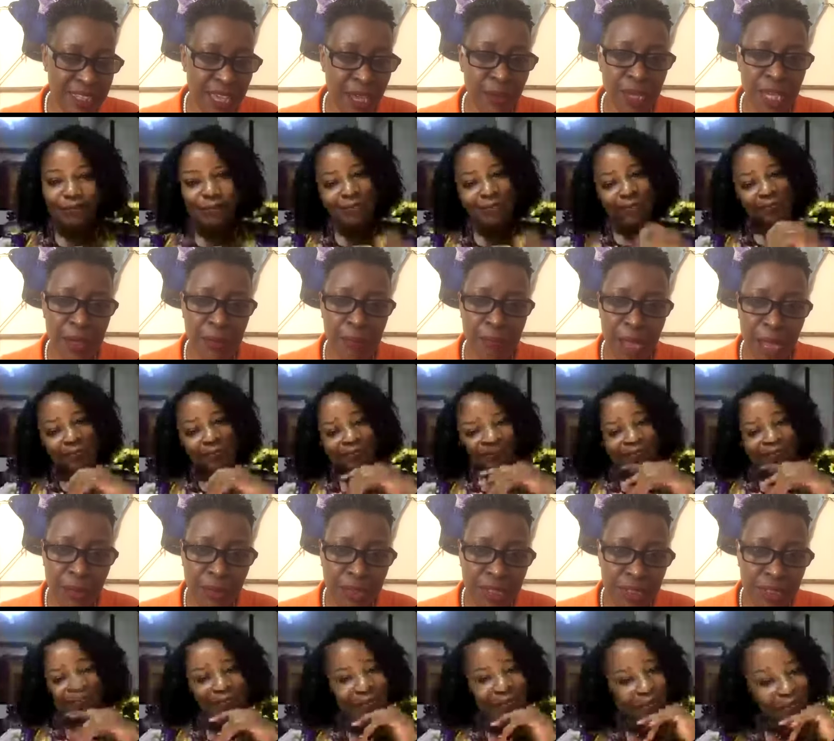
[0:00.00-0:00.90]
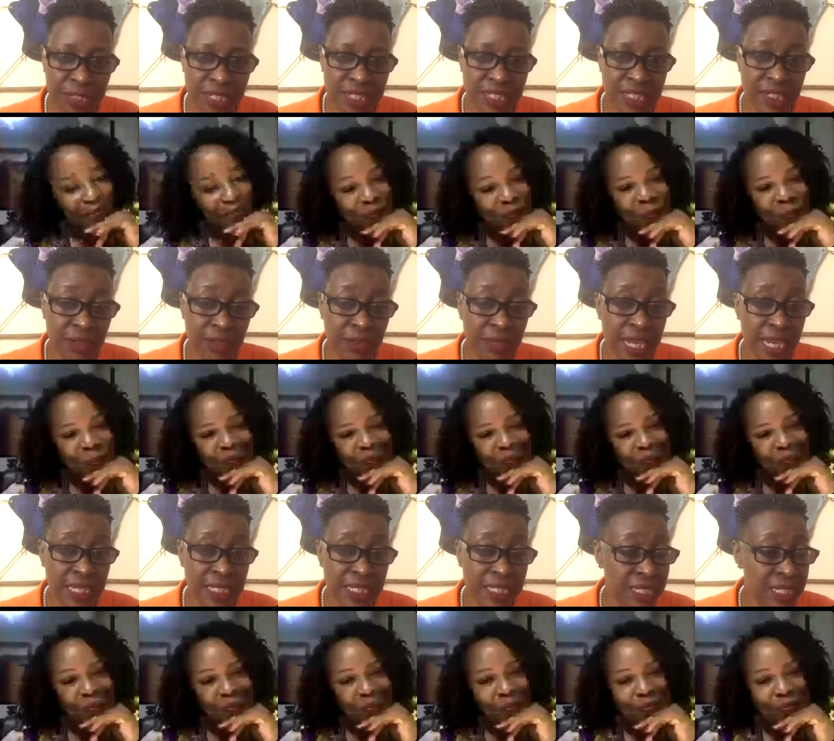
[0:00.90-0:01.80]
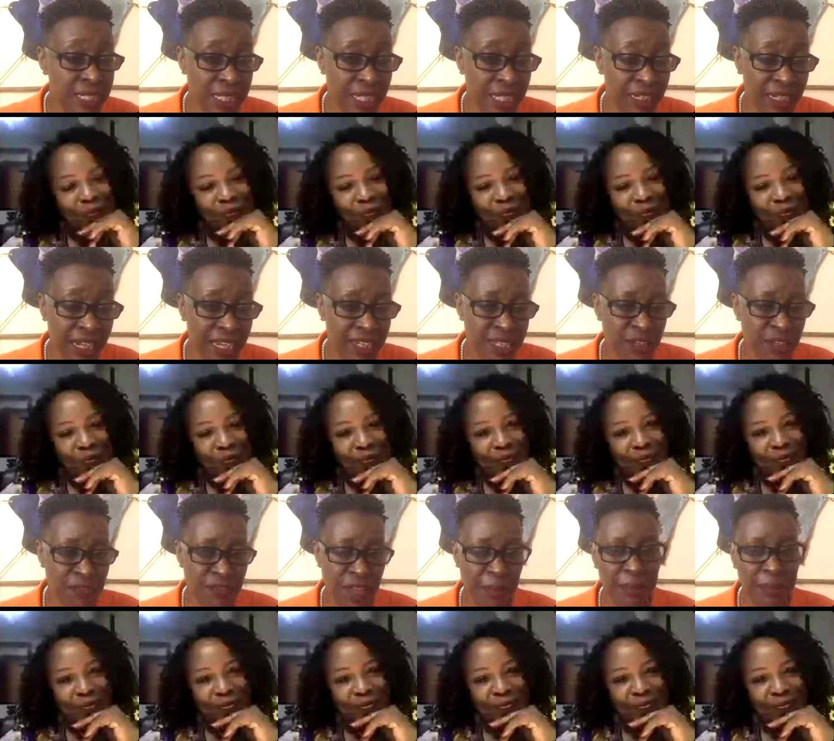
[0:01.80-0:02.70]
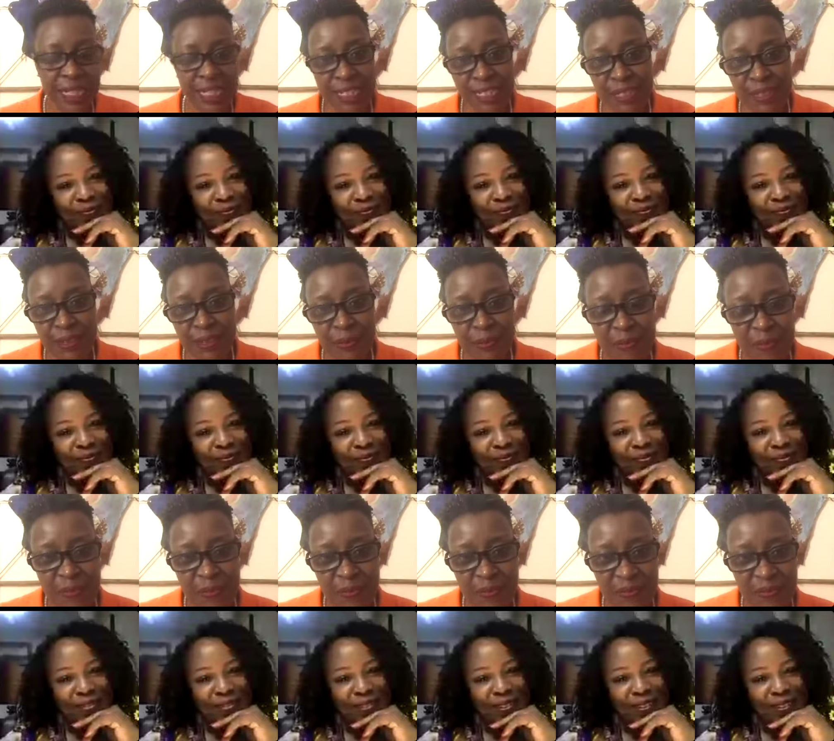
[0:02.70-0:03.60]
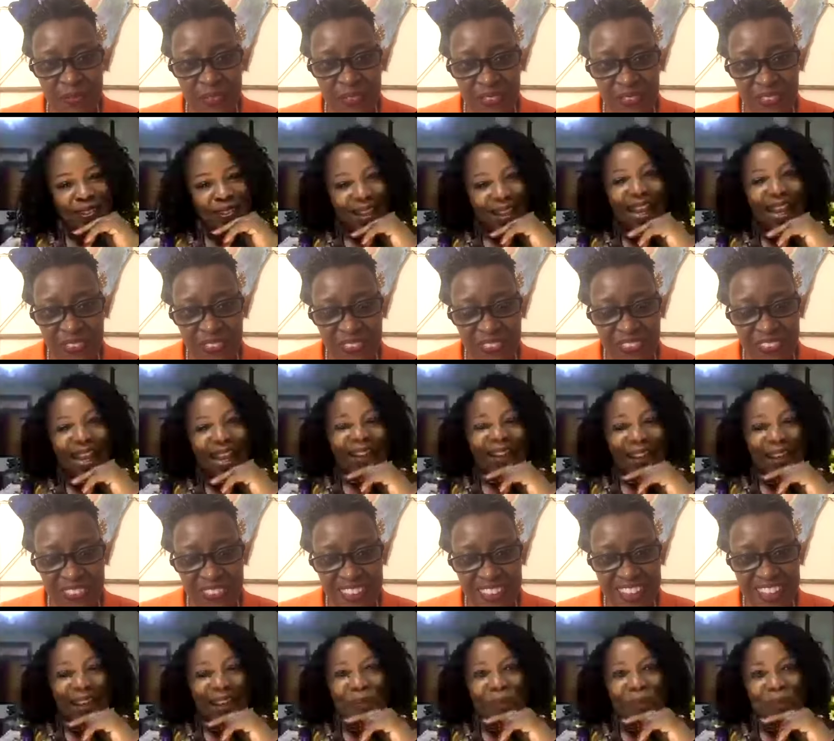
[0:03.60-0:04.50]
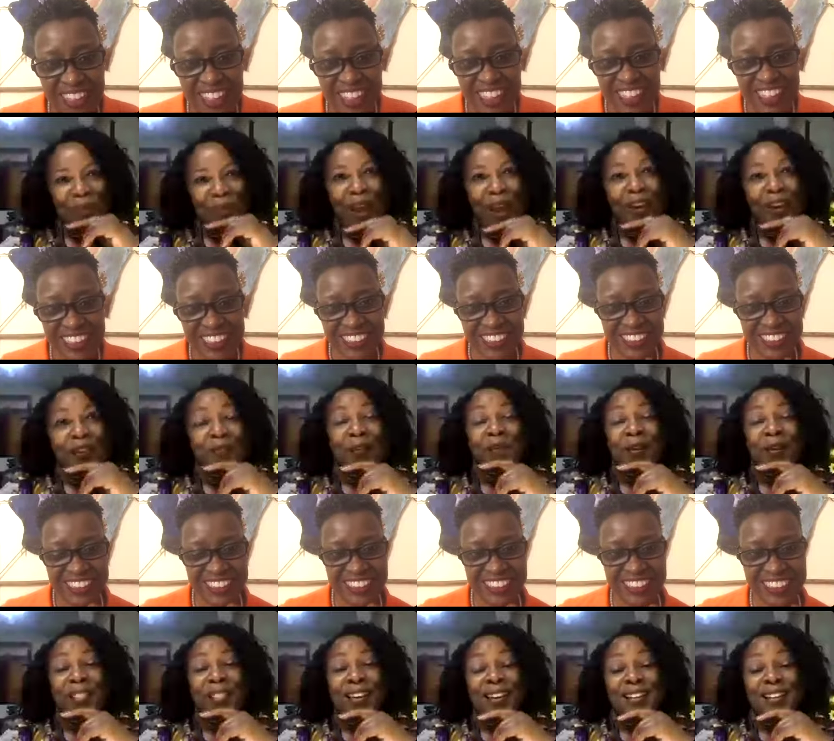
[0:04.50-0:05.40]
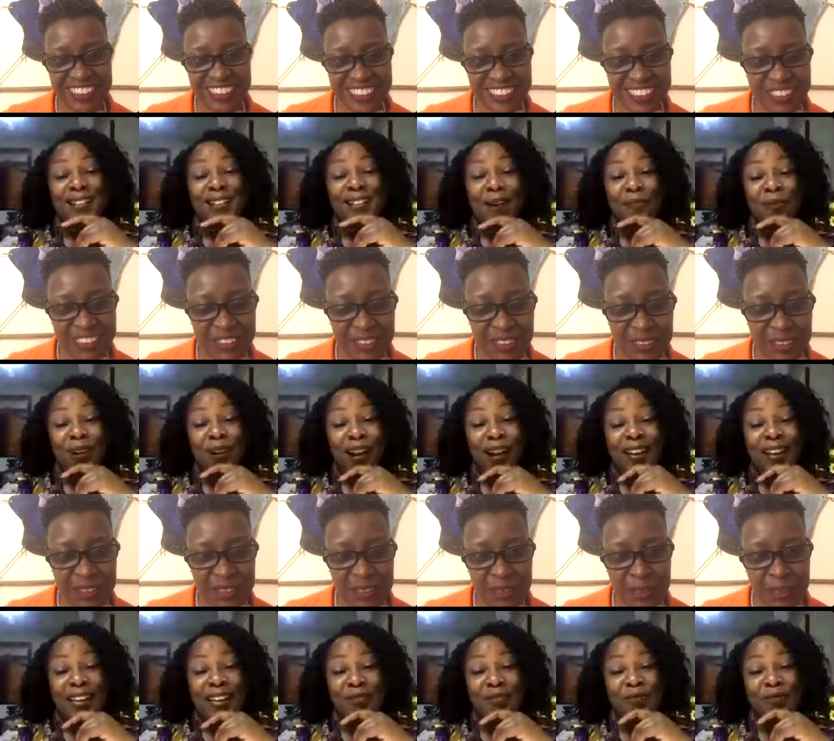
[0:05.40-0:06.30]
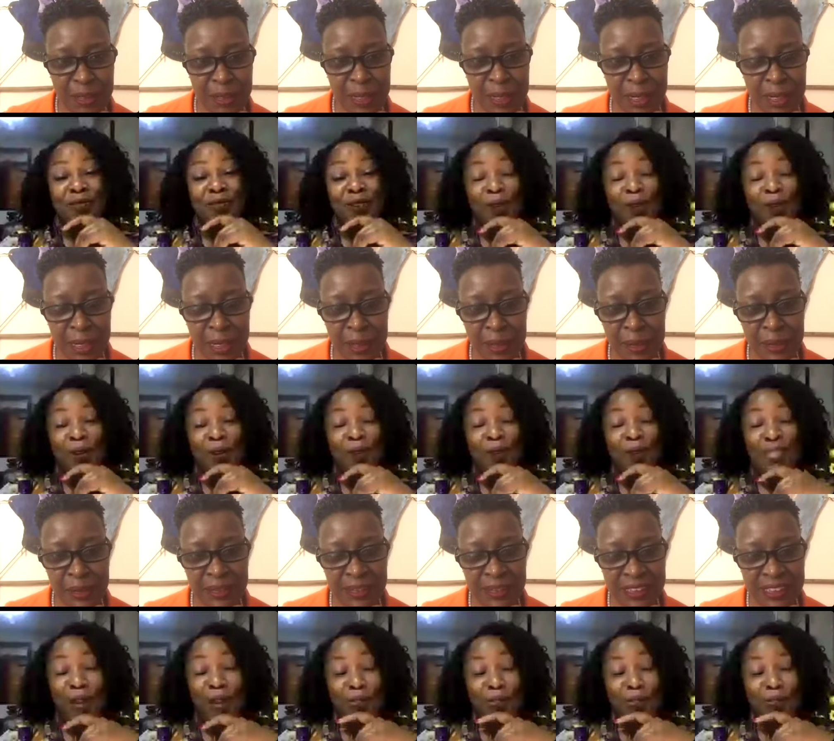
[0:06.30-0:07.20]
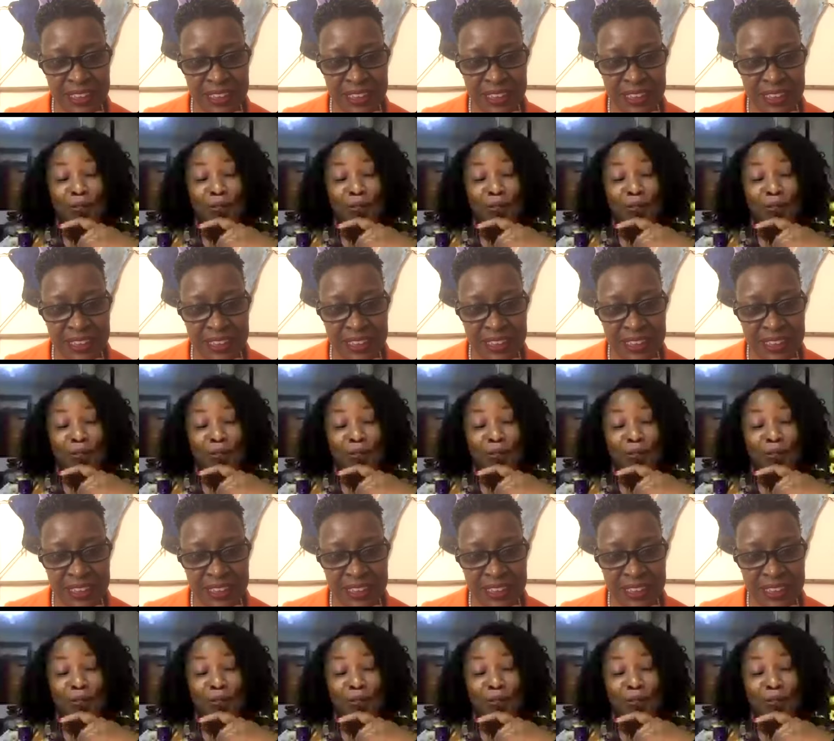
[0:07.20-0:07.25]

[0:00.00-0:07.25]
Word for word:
Speaker 1: How can boundaries create disconnect in families?
Speaker 2: Yeah. Remember the example I gave you about some of